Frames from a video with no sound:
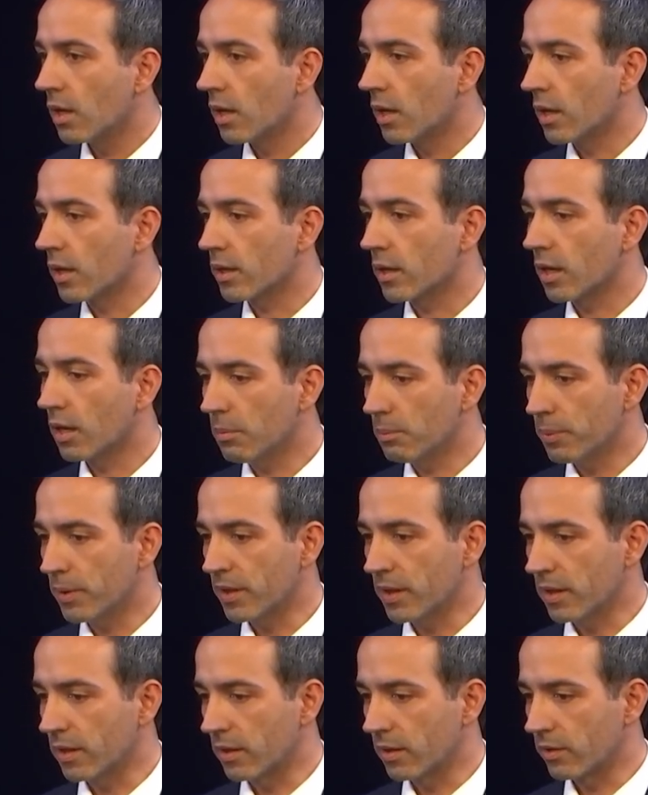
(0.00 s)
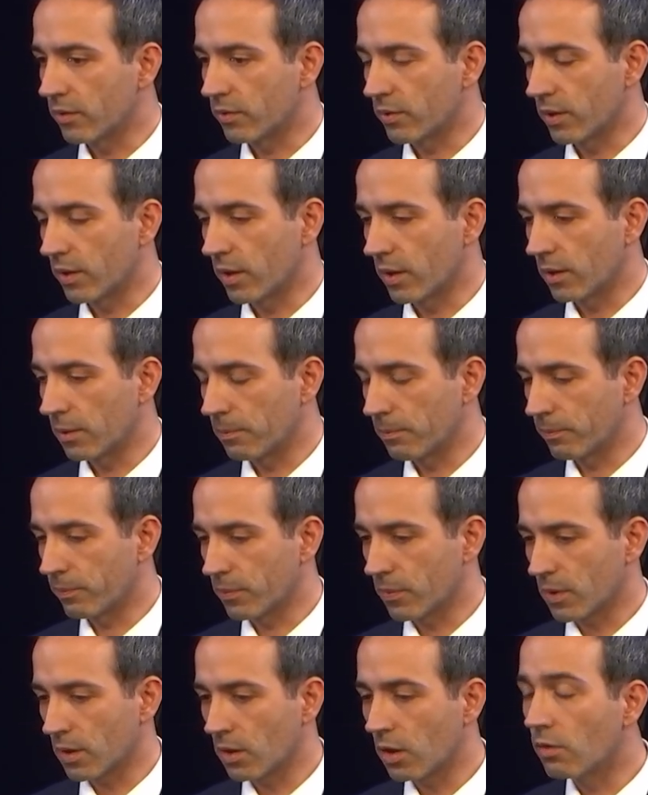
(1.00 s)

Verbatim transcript: Uh, companies um,